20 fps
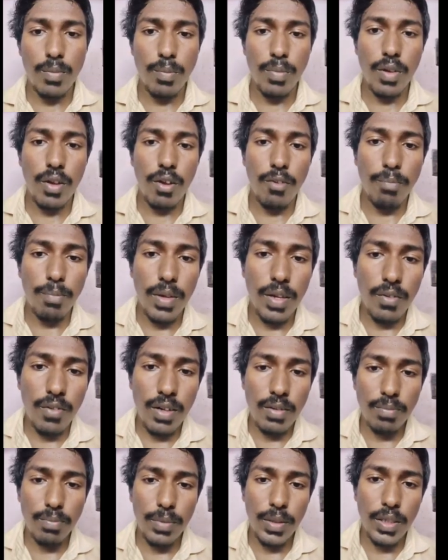P of
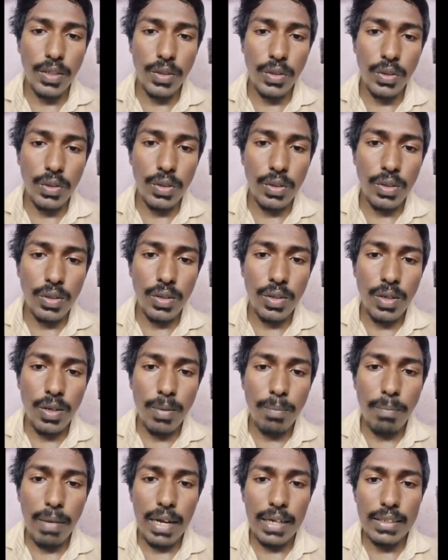B1, B2
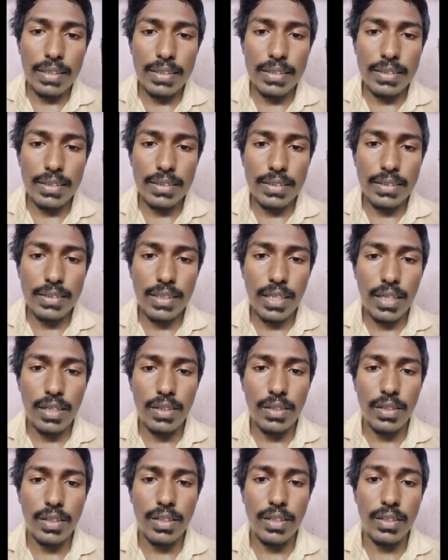partitions
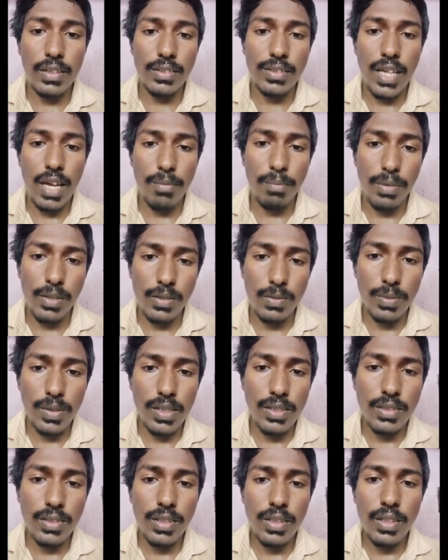are in sample
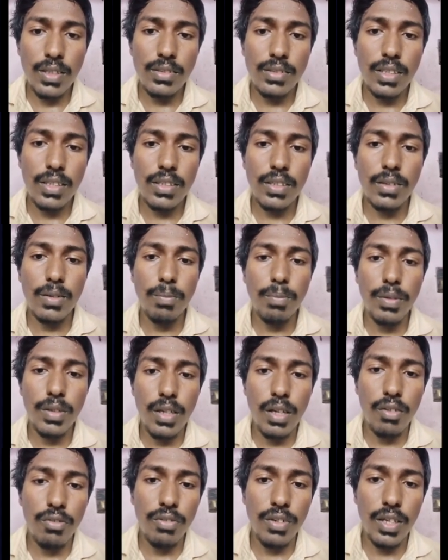space. Then
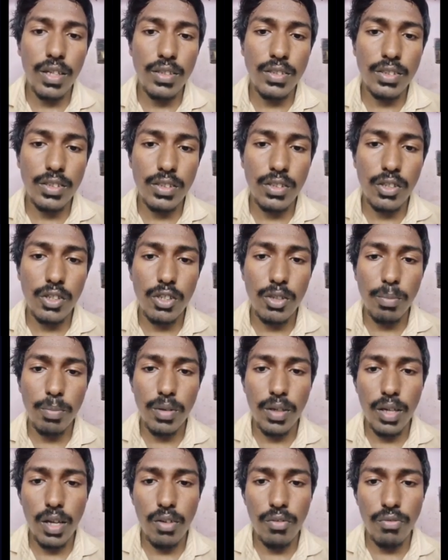P of A is equal to
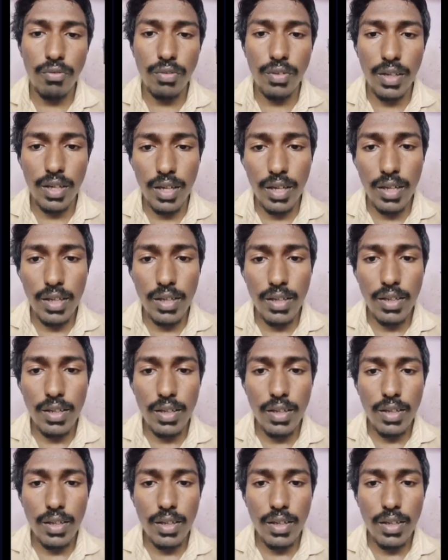P of A.